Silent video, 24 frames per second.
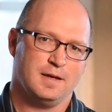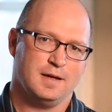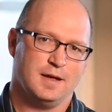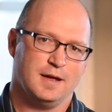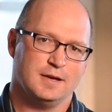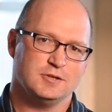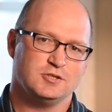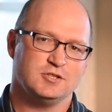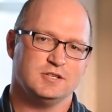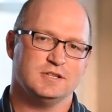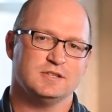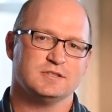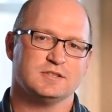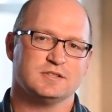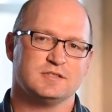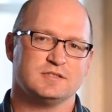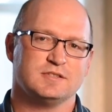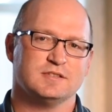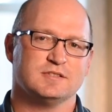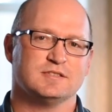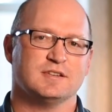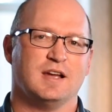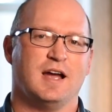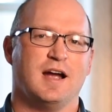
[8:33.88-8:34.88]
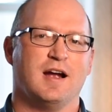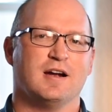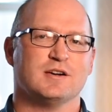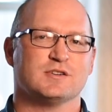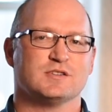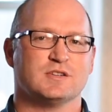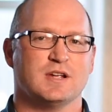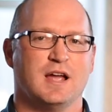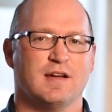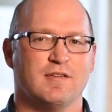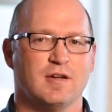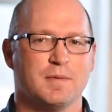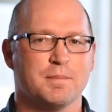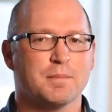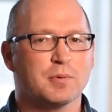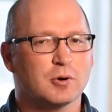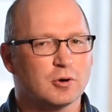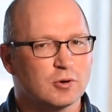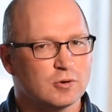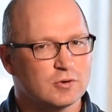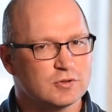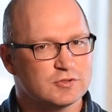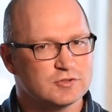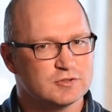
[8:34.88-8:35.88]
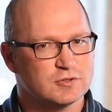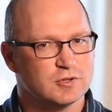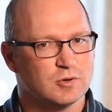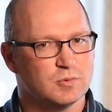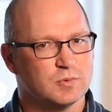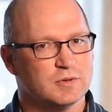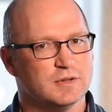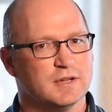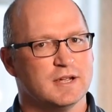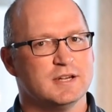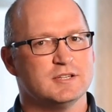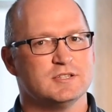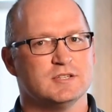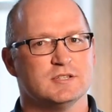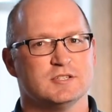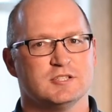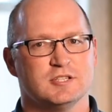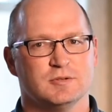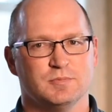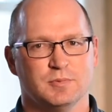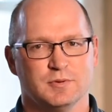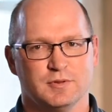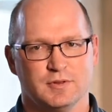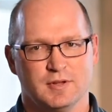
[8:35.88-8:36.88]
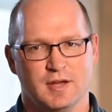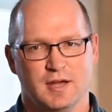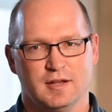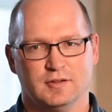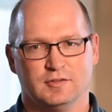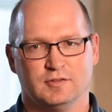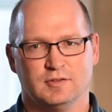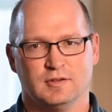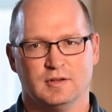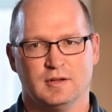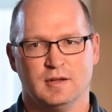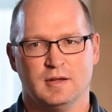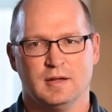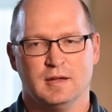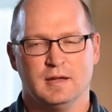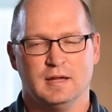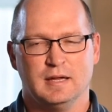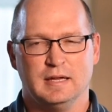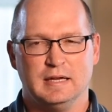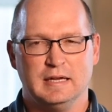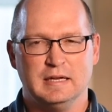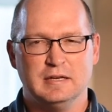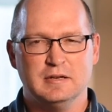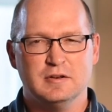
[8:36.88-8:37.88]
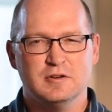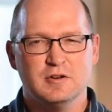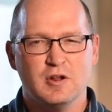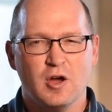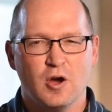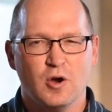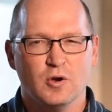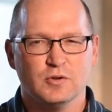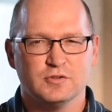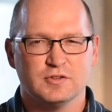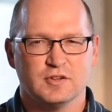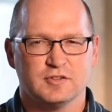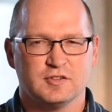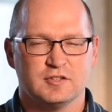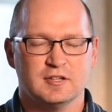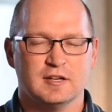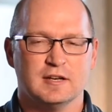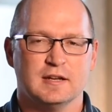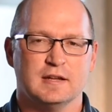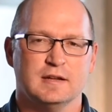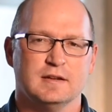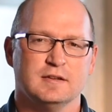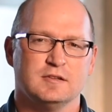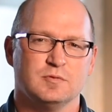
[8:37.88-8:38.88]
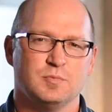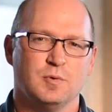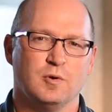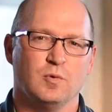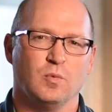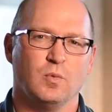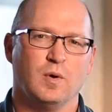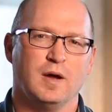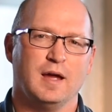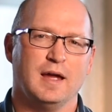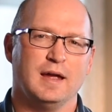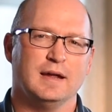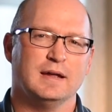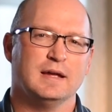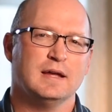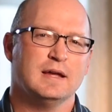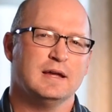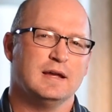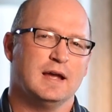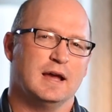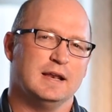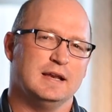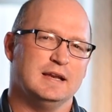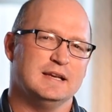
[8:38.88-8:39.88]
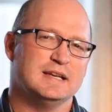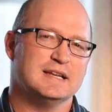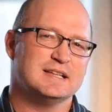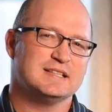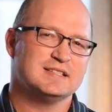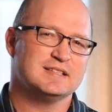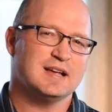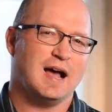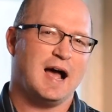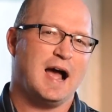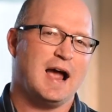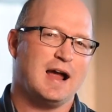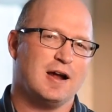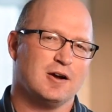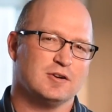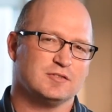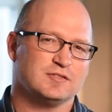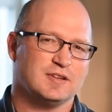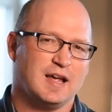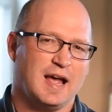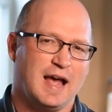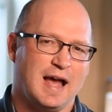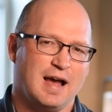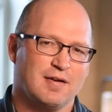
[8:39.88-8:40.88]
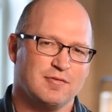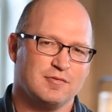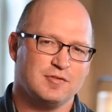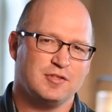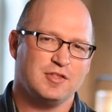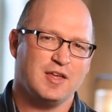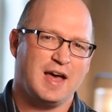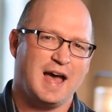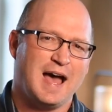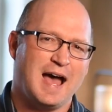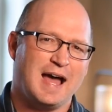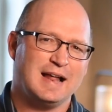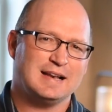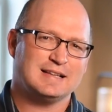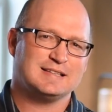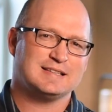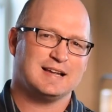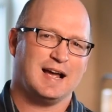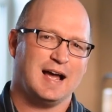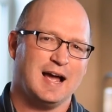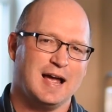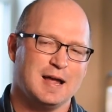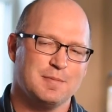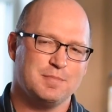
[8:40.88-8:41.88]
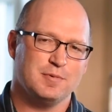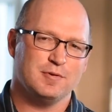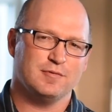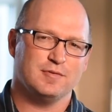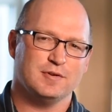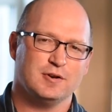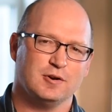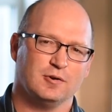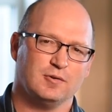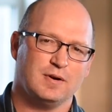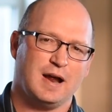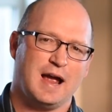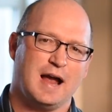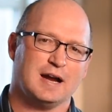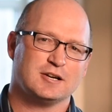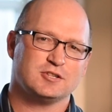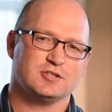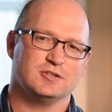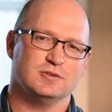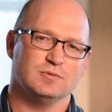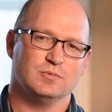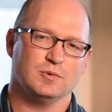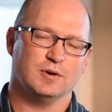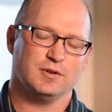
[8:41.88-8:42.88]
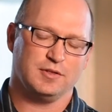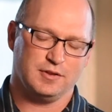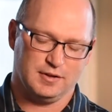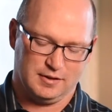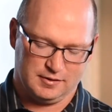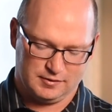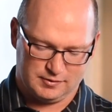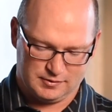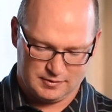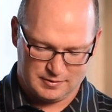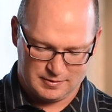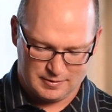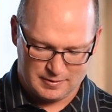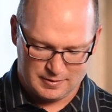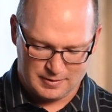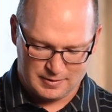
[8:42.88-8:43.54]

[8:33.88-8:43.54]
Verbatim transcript: And Jesus desires to have a personal relationship with us. He knows us in an intimate way, and He desires to have that type of interaction with us.